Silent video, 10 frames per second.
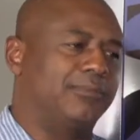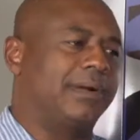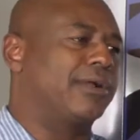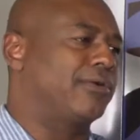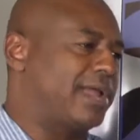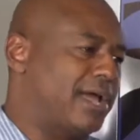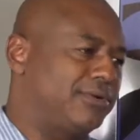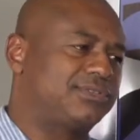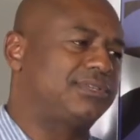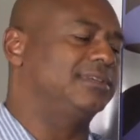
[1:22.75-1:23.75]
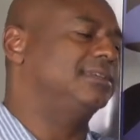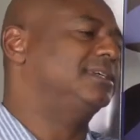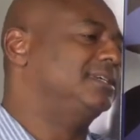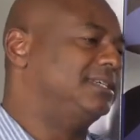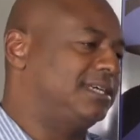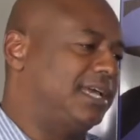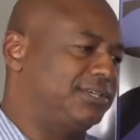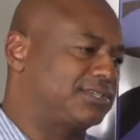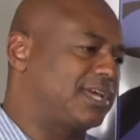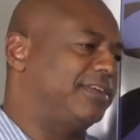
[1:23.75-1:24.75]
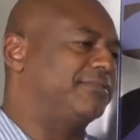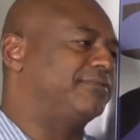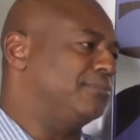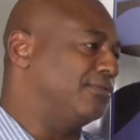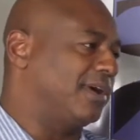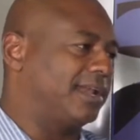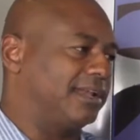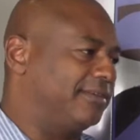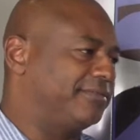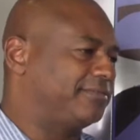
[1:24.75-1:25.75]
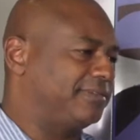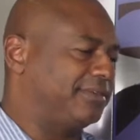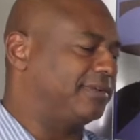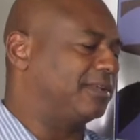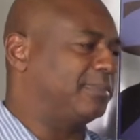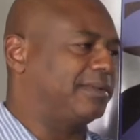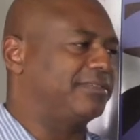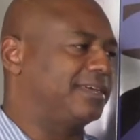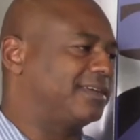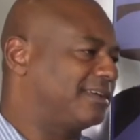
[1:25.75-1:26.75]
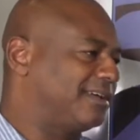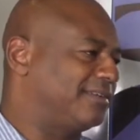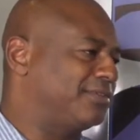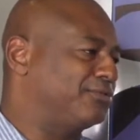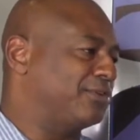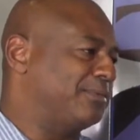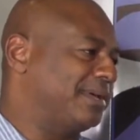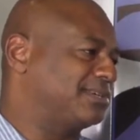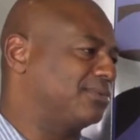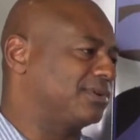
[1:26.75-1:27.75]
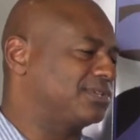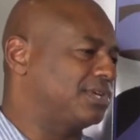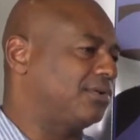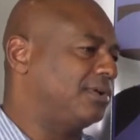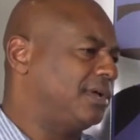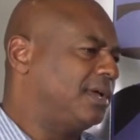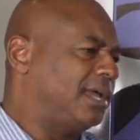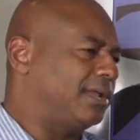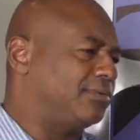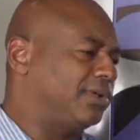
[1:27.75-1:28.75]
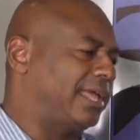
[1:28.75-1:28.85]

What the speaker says: buy her own house and just kind of move on and live a little bit of the dream, as it were. So it really